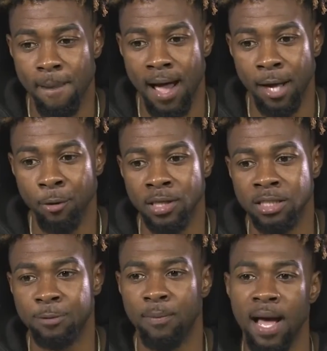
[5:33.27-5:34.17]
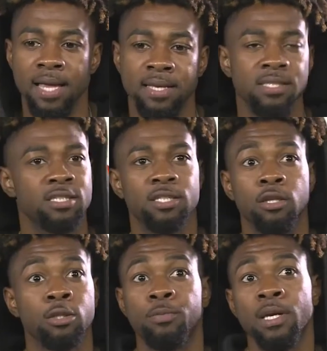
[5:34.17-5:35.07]
I don't inspire
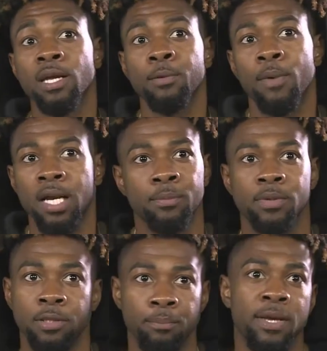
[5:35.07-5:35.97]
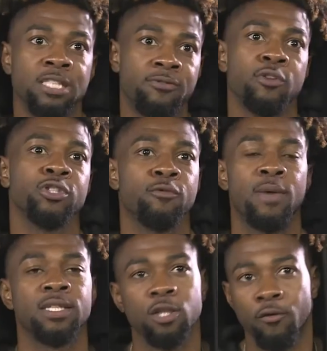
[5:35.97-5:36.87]
necessarily to be anybody, but the best version of
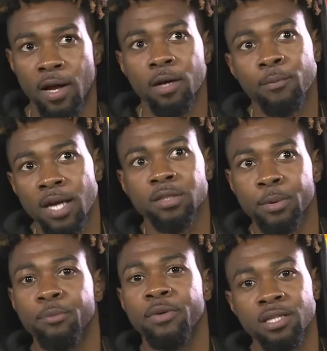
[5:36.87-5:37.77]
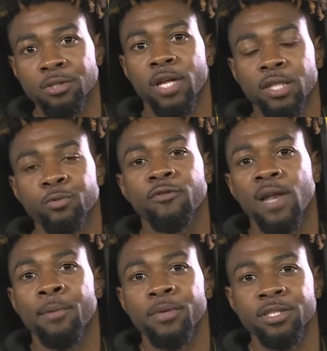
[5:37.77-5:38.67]
myself I could possibly be. So that's what
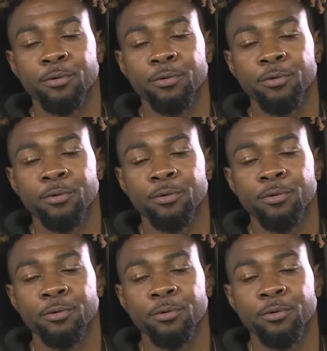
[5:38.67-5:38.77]
fly means to